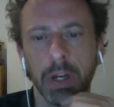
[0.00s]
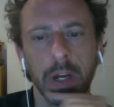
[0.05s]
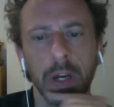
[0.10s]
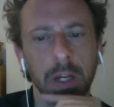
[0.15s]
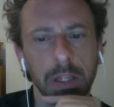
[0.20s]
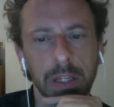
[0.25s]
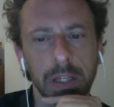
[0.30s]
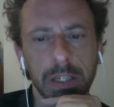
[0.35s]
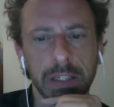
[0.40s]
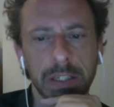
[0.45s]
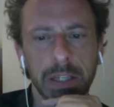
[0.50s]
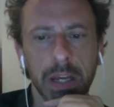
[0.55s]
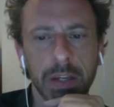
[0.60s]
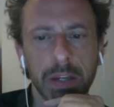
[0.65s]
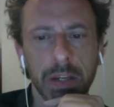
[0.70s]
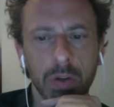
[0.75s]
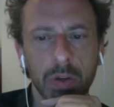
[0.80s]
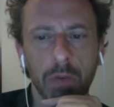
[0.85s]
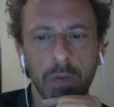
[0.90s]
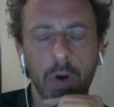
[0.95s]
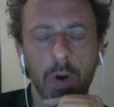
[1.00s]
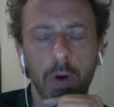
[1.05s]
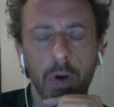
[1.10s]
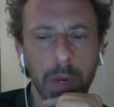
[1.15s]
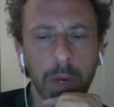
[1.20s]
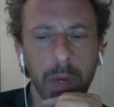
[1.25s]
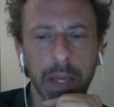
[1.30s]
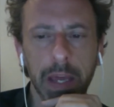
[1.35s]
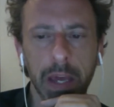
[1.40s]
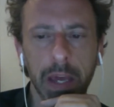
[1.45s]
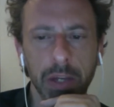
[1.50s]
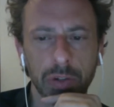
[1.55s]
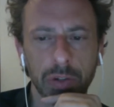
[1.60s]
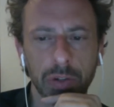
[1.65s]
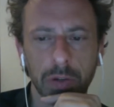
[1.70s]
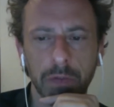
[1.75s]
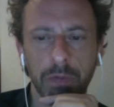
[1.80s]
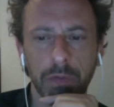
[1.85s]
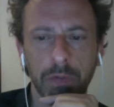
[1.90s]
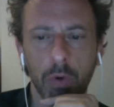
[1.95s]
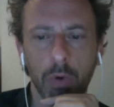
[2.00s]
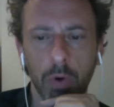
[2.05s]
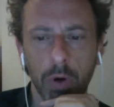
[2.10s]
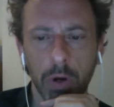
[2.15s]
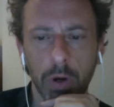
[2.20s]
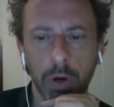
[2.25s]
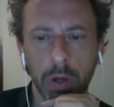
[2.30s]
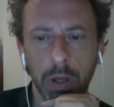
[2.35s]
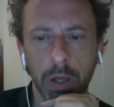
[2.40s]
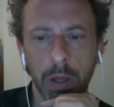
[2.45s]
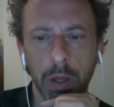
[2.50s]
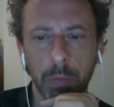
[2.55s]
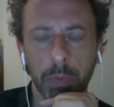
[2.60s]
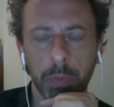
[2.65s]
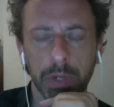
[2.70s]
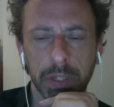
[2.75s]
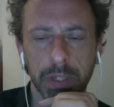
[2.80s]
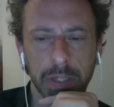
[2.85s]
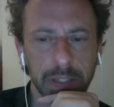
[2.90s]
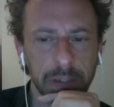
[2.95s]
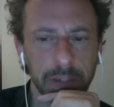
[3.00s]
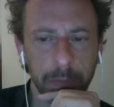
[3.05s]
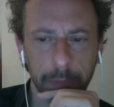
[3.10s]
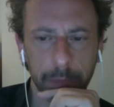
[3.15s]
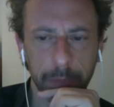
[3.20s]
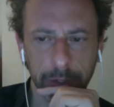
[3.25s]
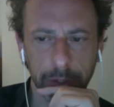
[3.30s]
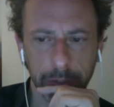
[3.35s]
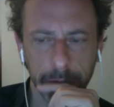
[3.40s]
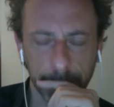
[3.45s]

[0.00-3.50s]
the sense of obligation for a participant?